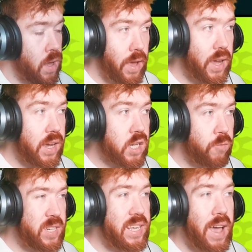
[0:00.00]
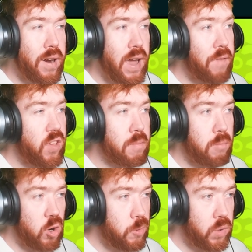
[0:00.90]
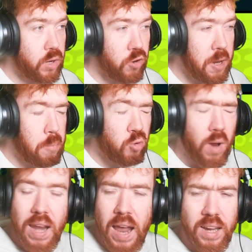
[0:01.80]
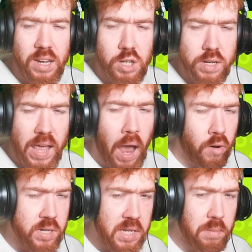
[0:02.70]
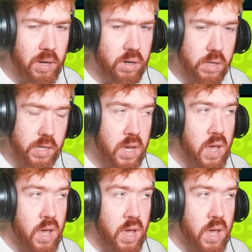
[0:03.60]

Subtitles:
Okay, so for Diane, I think most people would agree pretty likely just accuracy, because